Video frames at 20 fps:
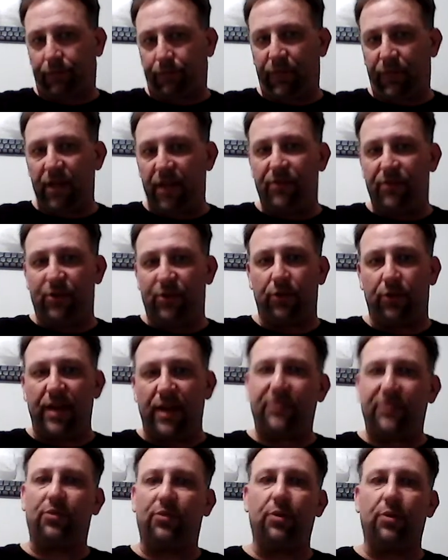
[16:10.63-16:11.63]
So
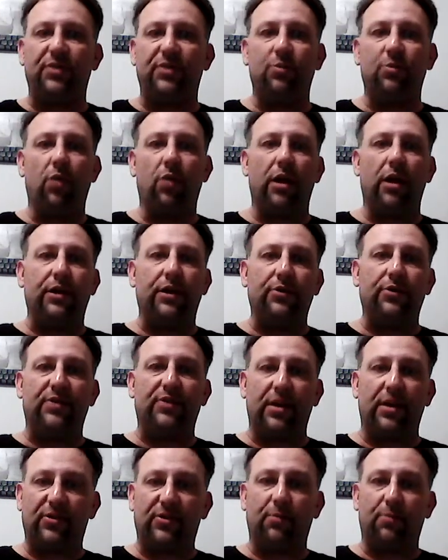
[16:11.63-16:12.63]
that's the reason why I use
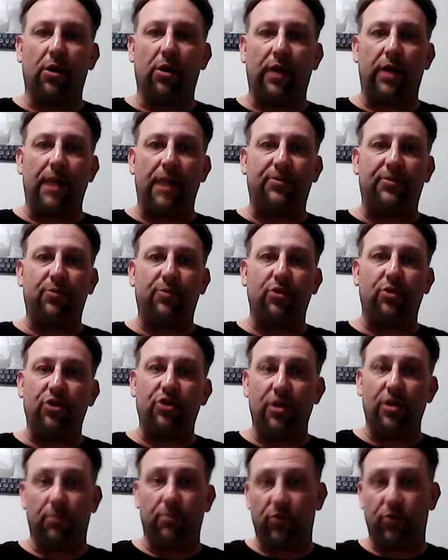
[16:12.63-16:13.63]
that spark gap switch.
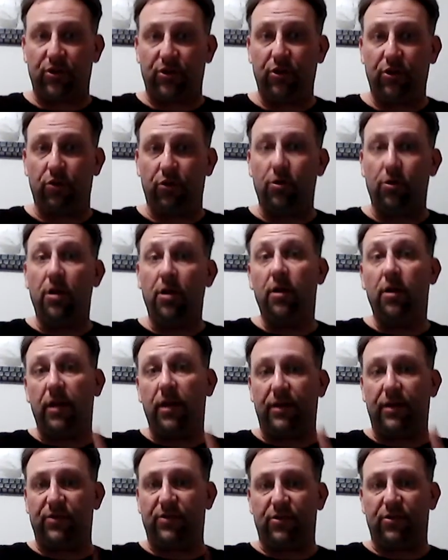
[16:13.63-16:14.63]
Number 2,
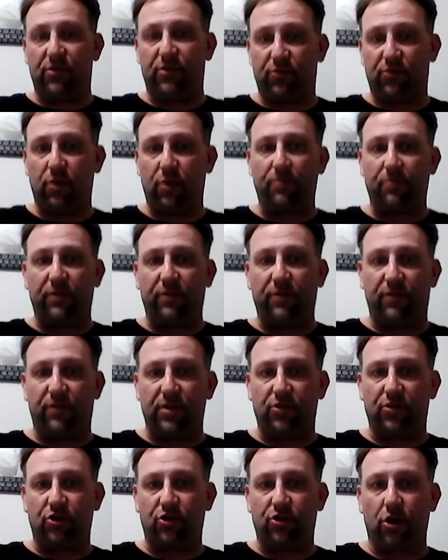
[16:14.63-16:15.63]
it's a disruptive
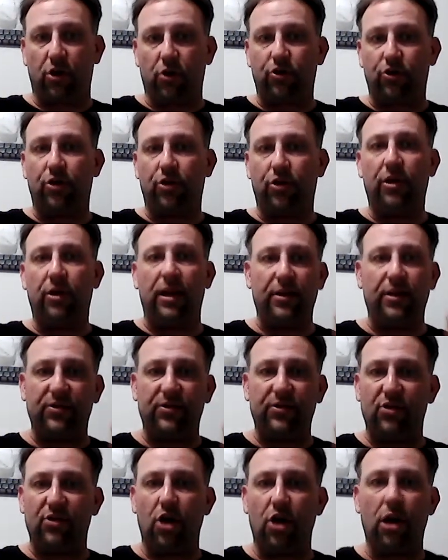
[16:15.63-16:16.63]
discharge. It
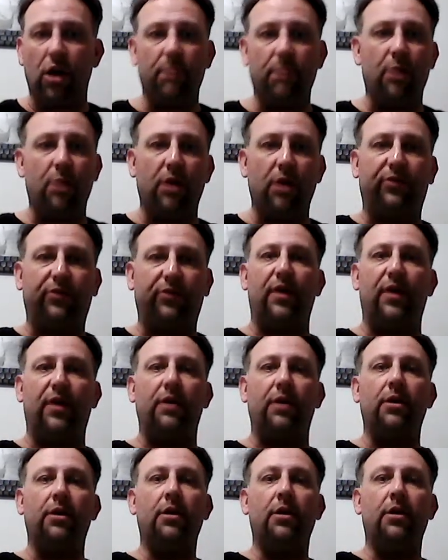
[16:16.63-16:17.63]
is not a
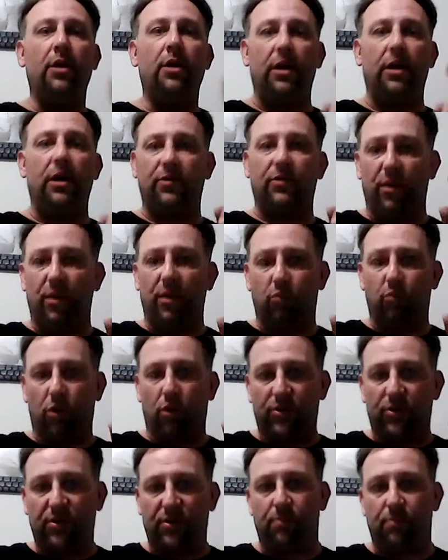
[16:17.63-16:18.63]
MOSFET. It
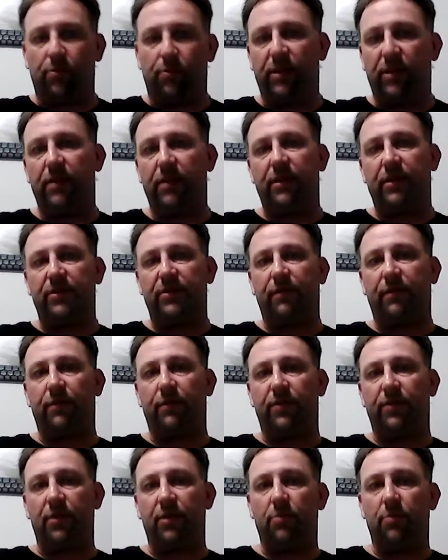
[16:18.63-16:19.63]
works completely
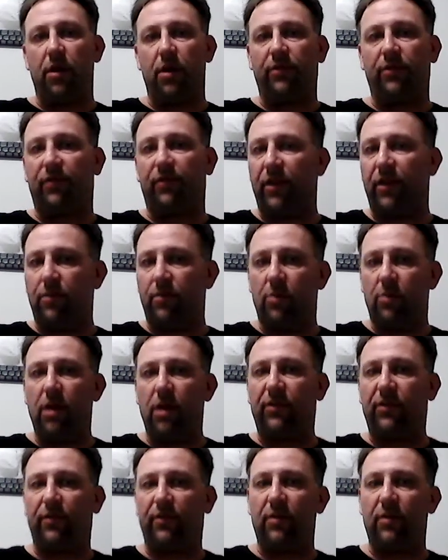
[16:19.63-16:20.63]
different than a MOSFET. A
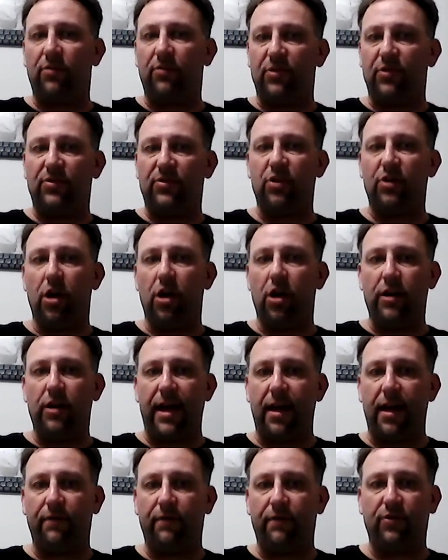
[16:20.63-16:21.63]
MOSFET does not
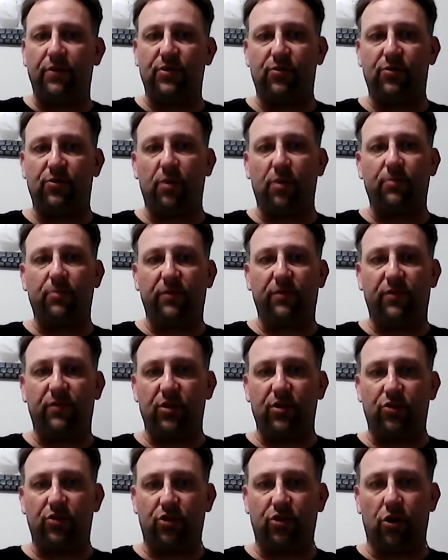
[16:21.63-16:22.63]
have a disruptive
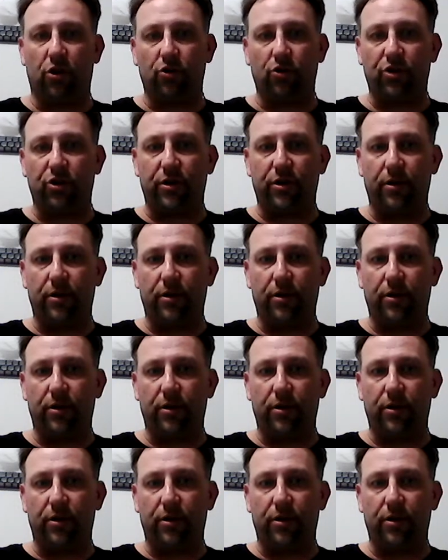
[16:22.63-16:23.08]
discharge in it.